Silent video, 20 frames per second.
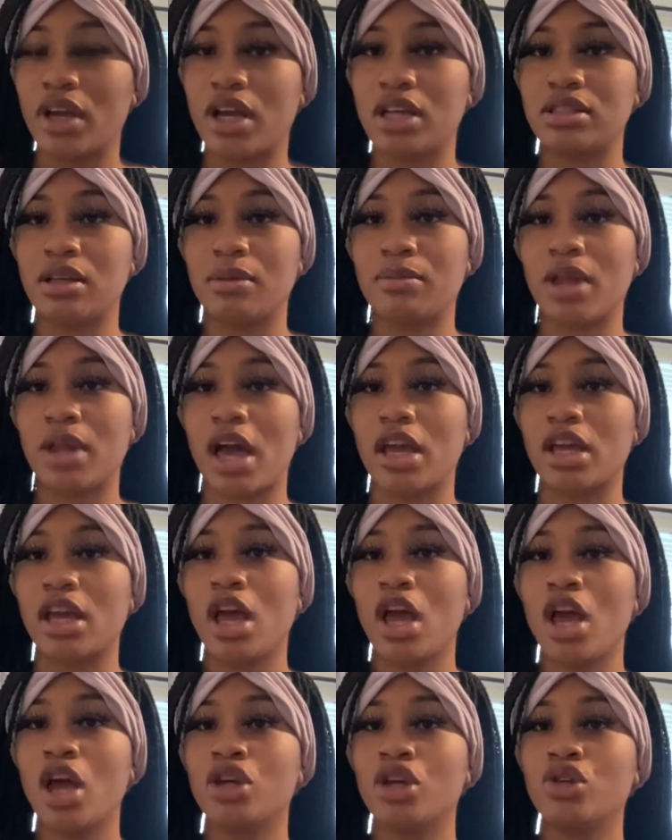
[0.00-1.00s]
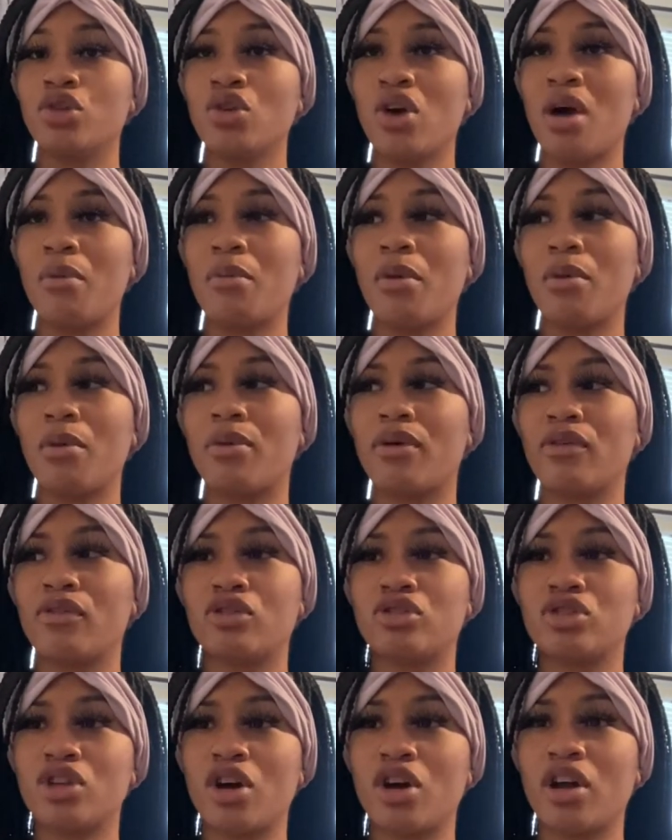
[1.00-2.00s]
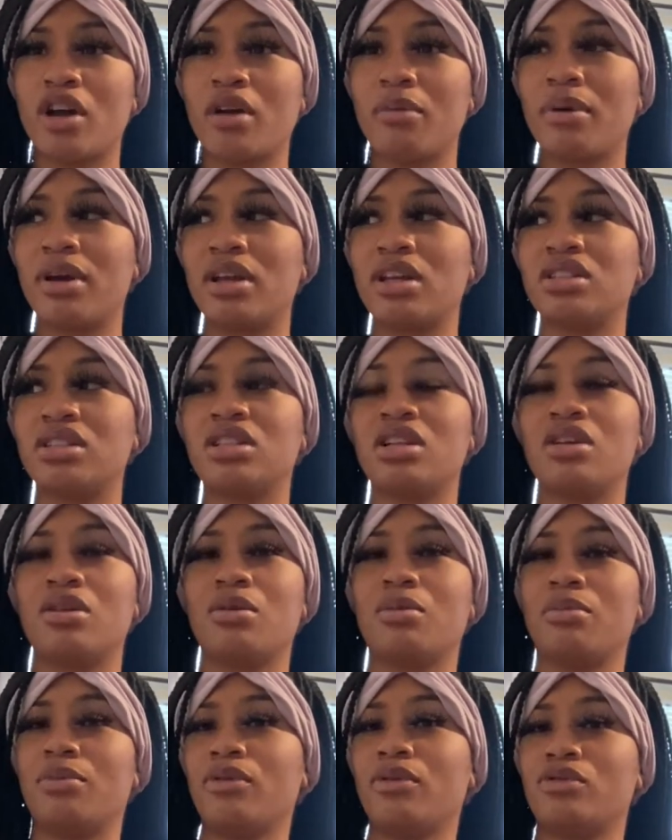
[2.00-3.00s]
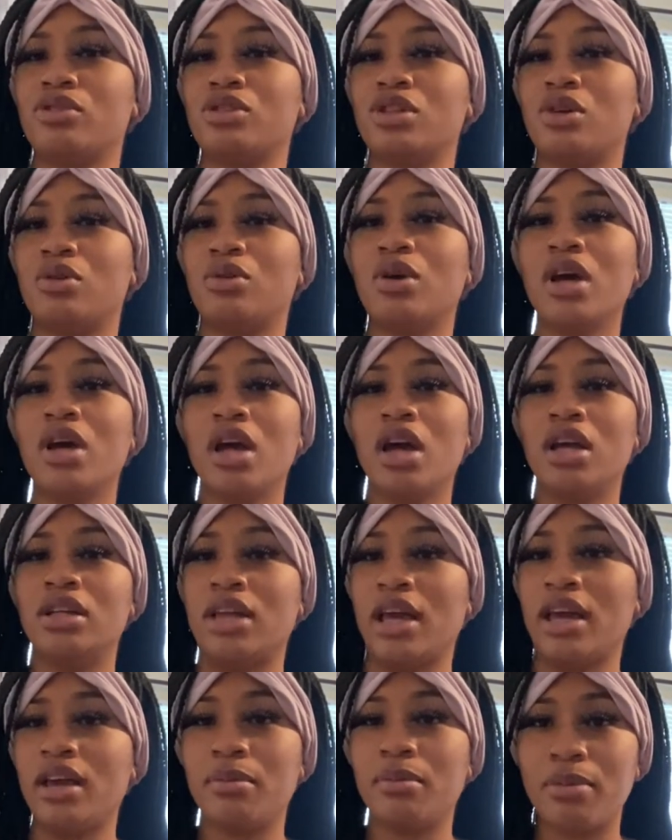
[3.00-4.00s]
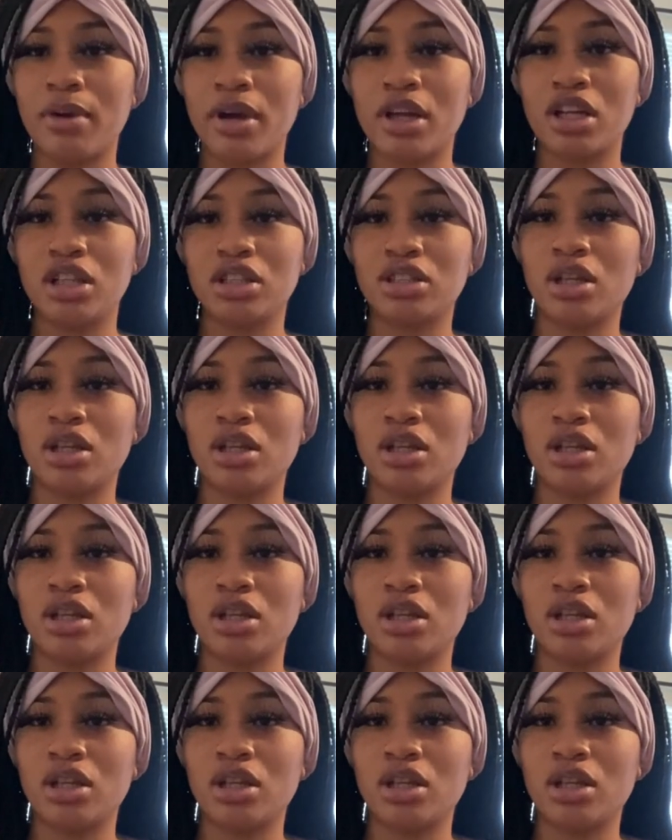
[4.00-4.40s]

Because I'm like, you know, I'm on birth control. Everybody that said they're on birth control, they ain't pregnant.